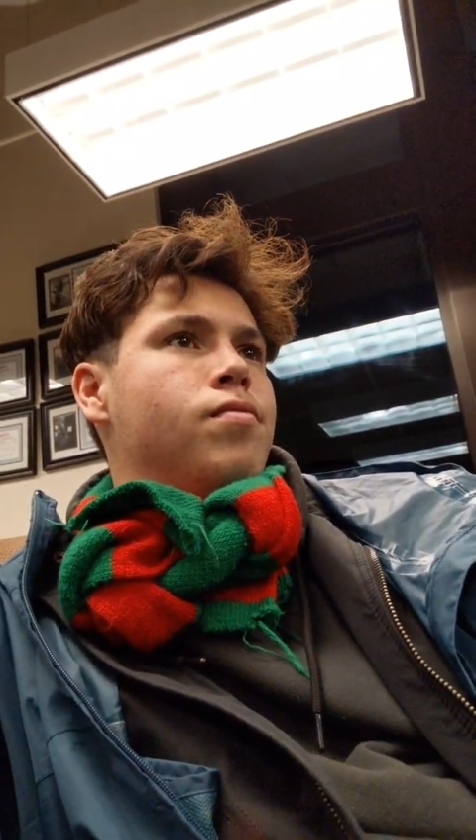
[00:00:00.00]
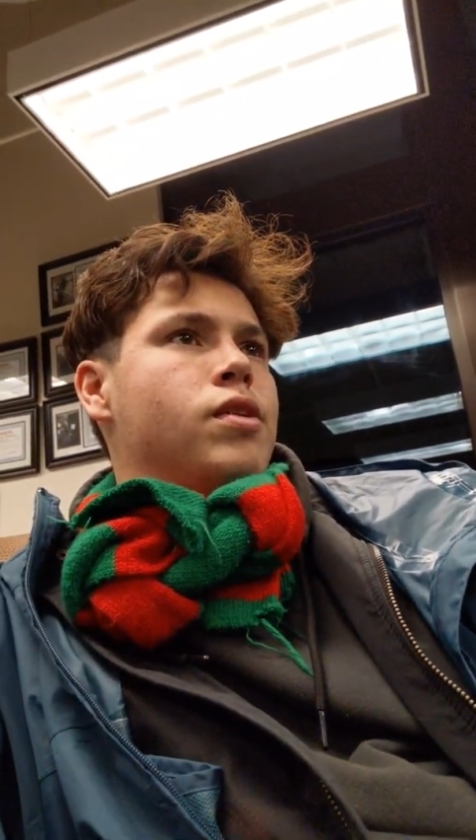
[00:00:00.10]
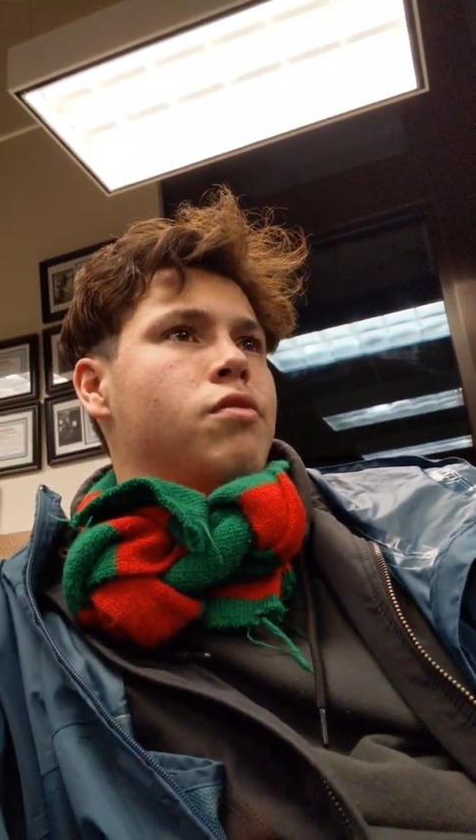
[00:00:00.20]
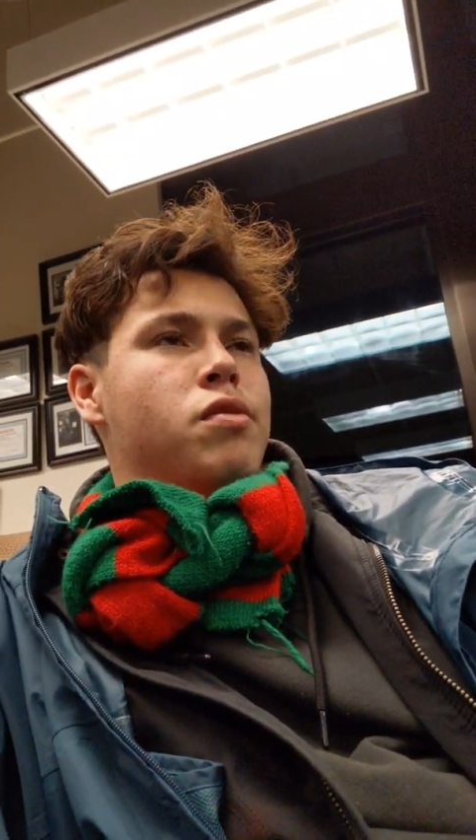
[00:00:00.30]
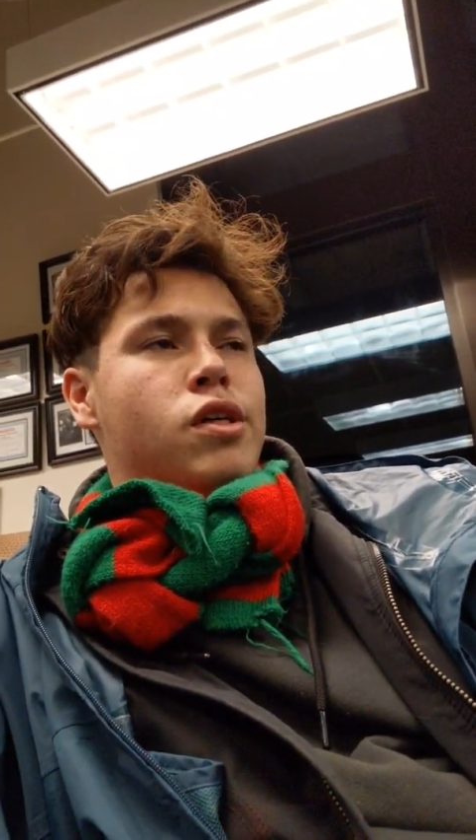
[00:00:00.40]

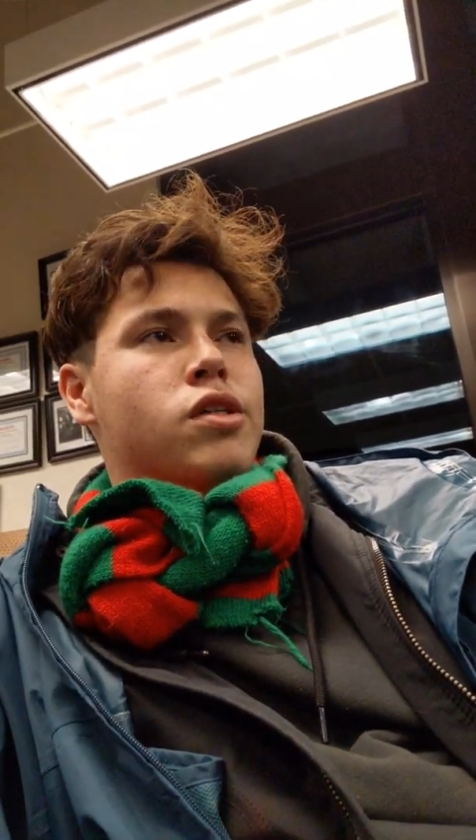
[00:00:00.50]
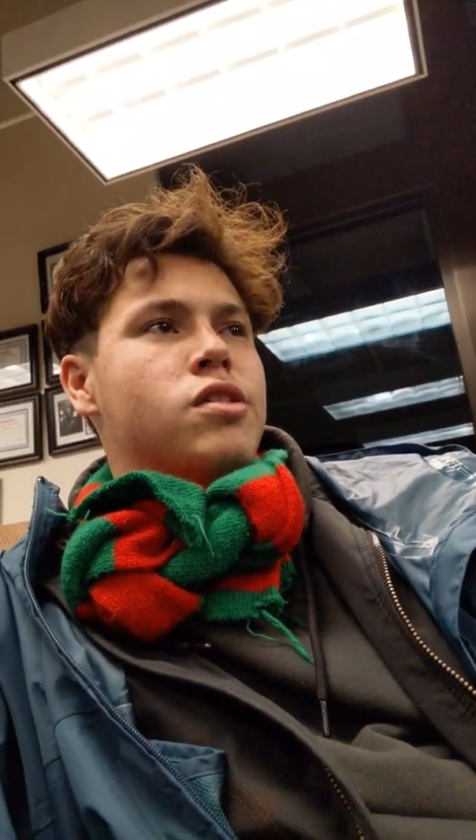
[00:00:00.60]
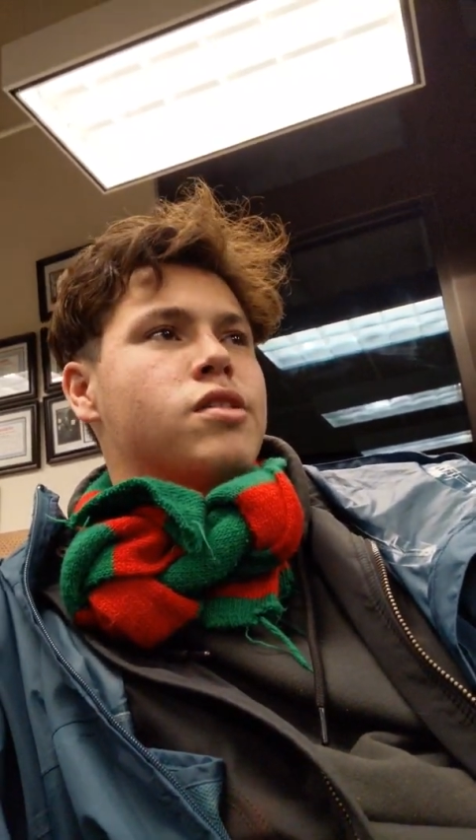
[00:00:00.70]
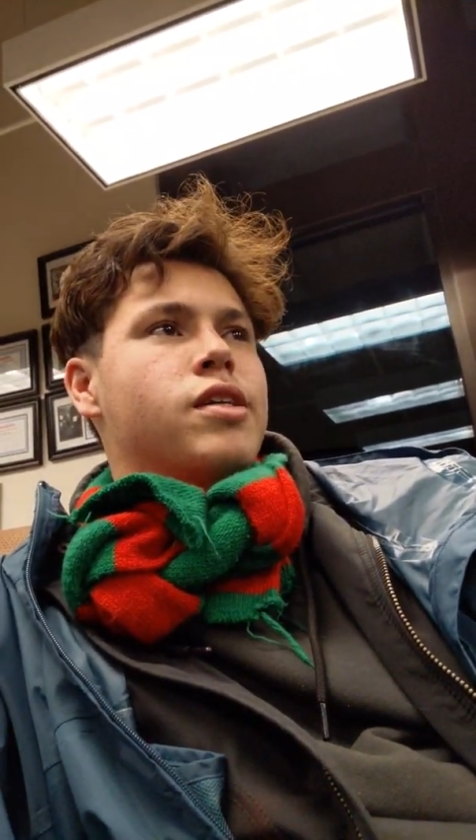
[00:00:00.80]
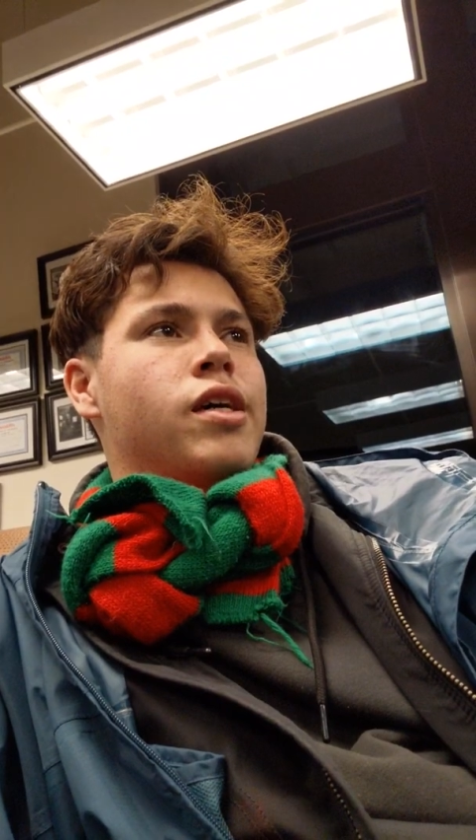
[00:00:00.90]
And my
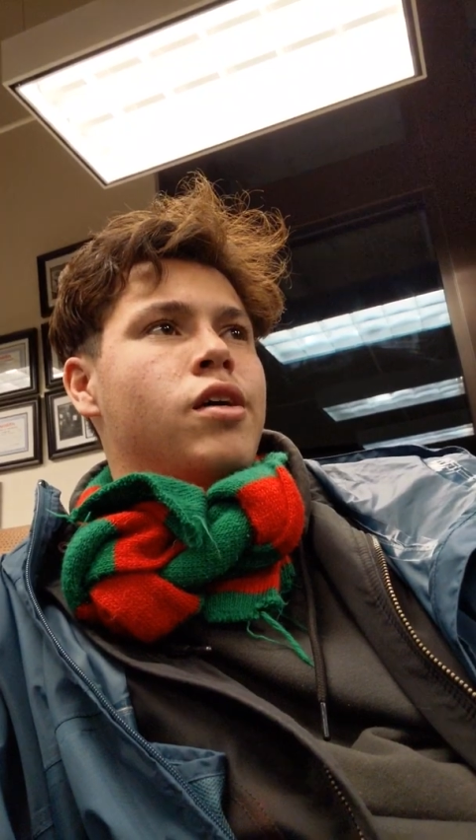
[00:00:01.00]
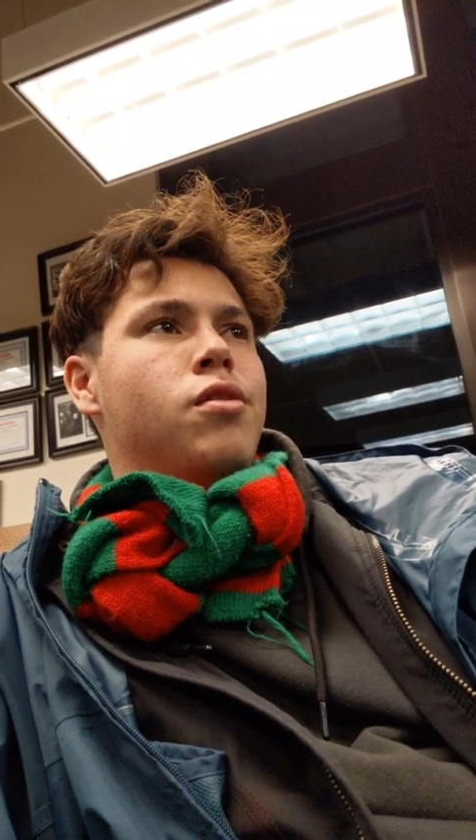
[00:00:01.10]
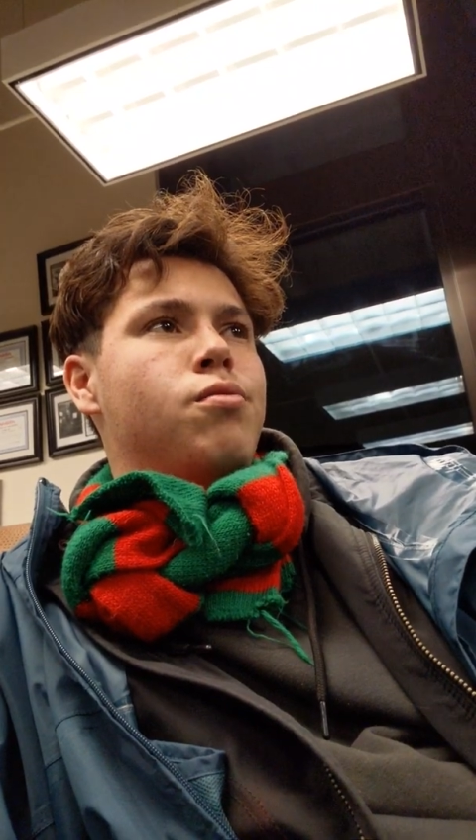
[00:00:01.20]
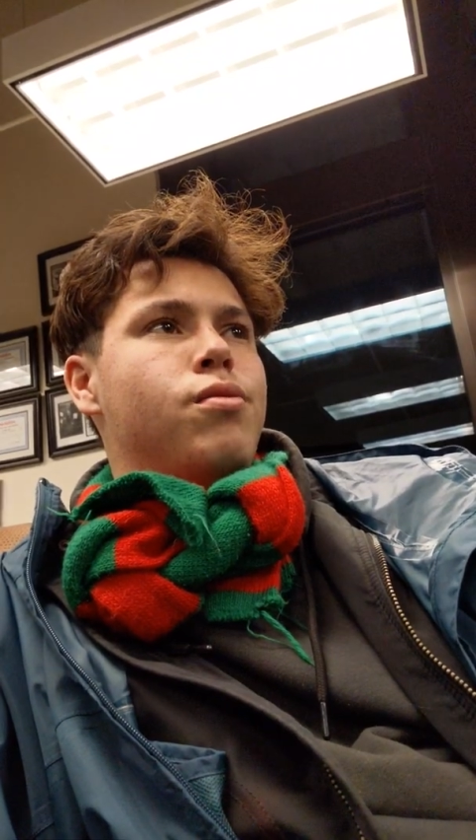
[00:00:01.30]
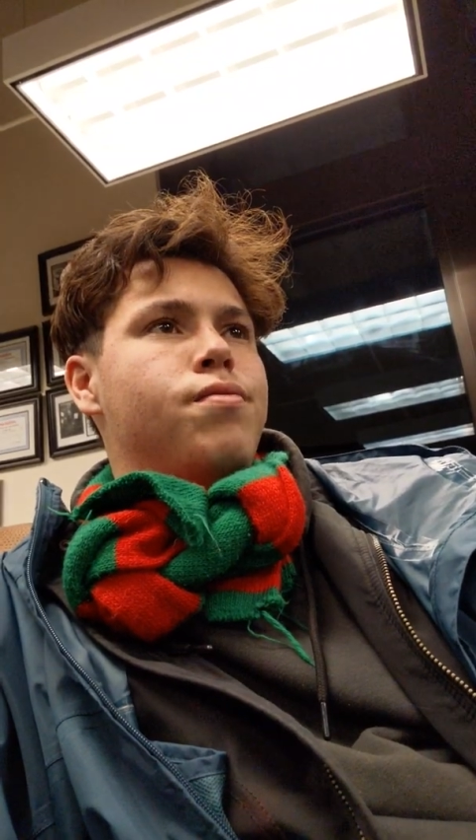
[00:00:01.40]
cousins can
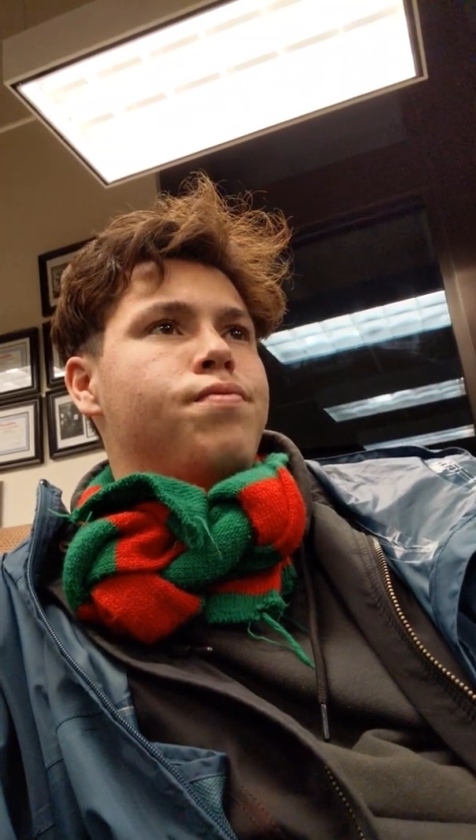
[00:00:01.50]
help,